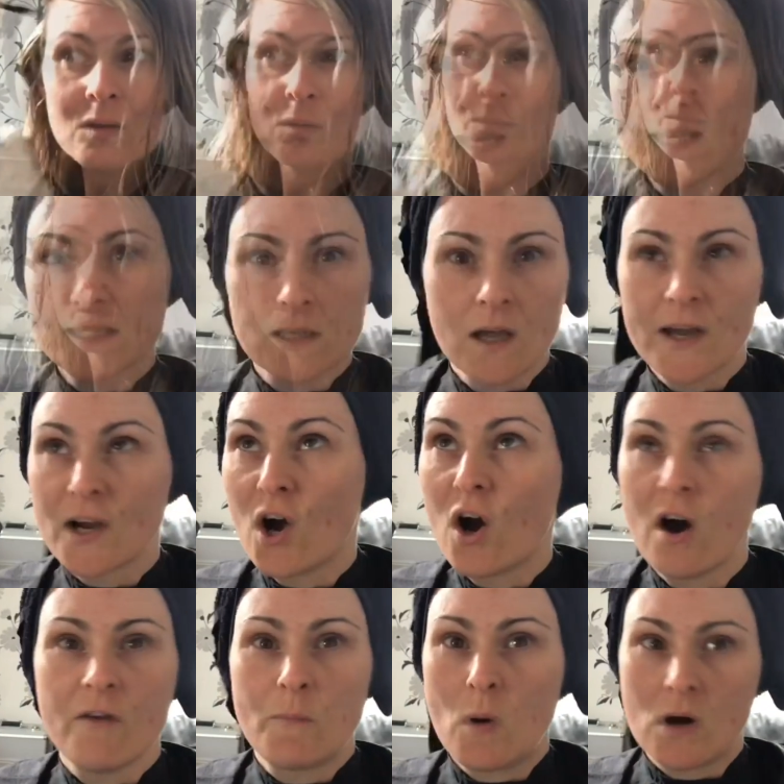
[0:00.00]
It's like
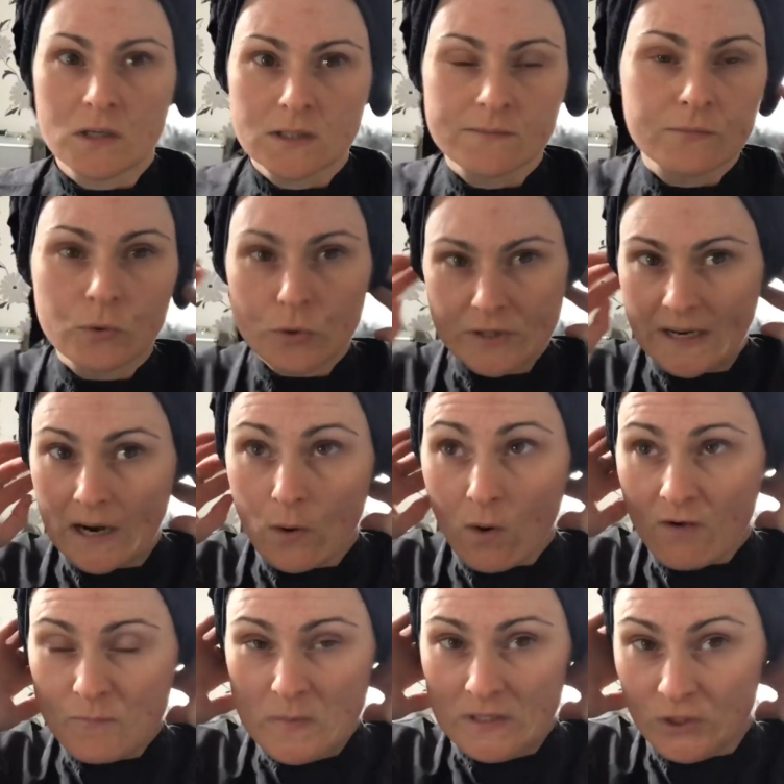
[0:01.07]
4:30 now.
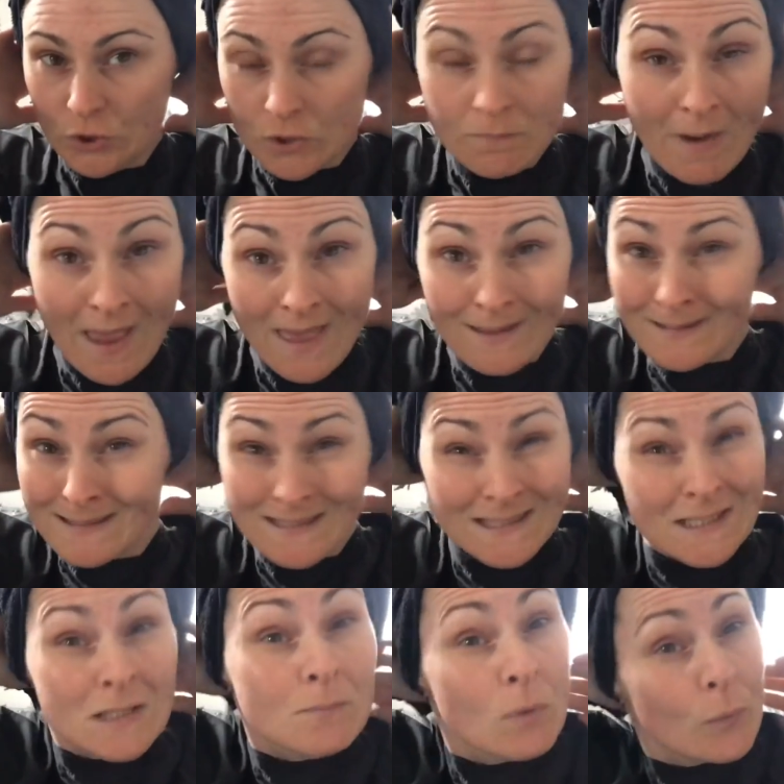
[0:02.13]
I've been doing my hair since
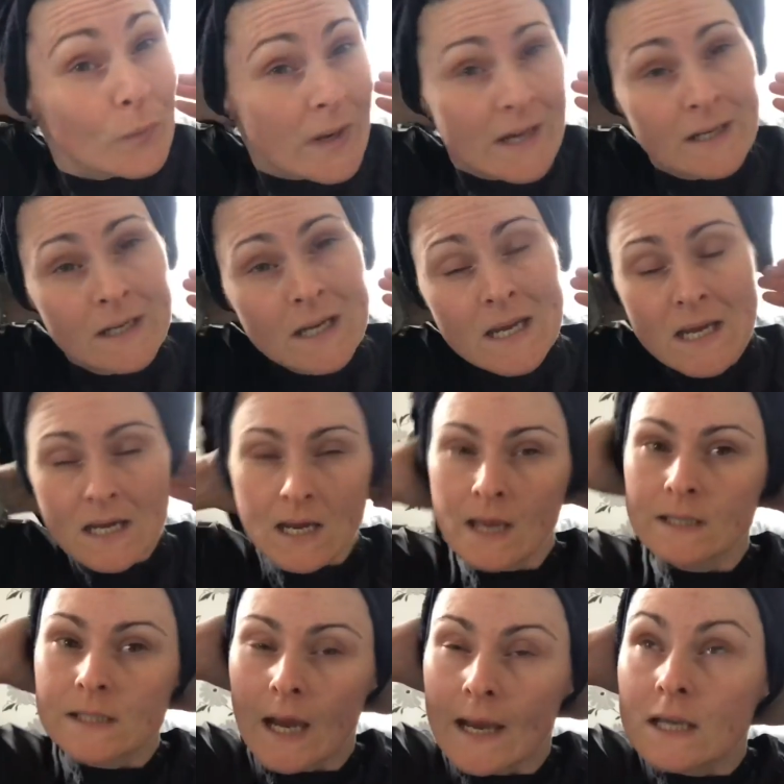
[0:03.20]
this morning.
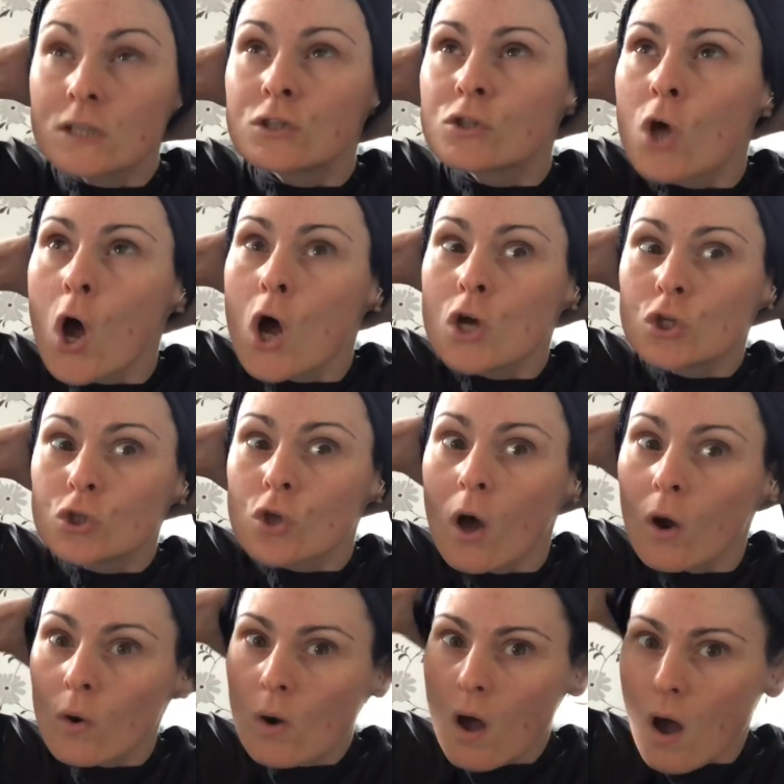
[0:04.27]
It takes
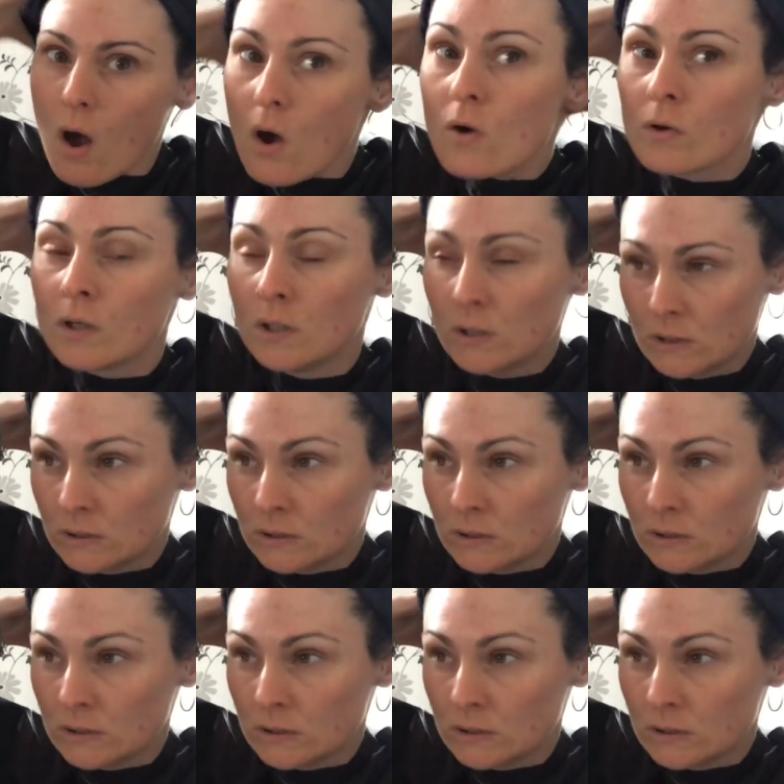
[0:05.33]
so long.